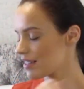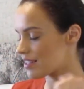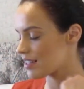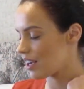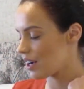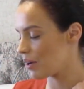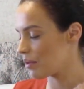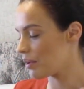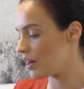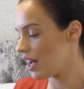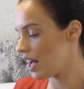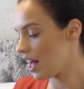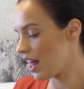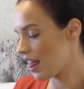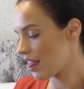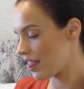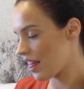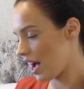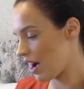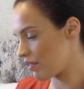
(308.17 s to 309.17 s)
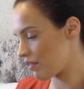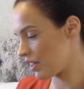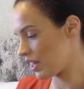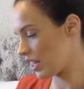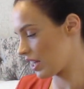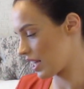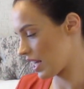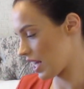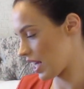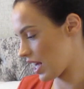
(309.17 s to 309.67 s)
So that
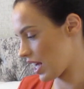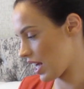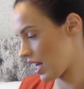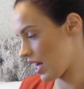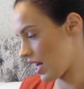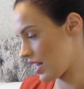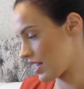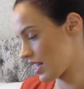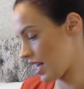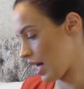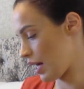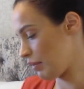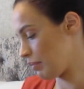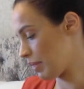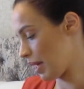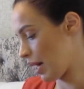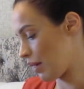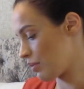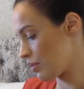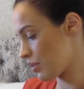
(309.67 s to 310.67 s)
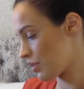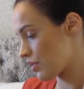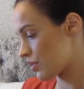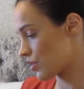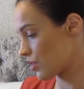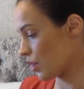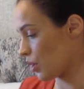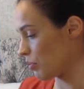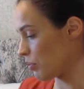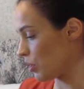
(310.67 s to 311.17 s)
really has helped me out
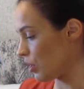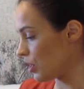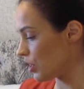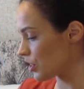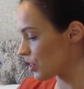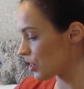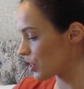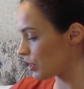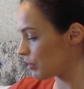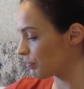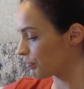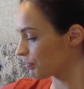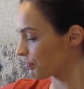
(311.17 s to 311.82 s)
so much.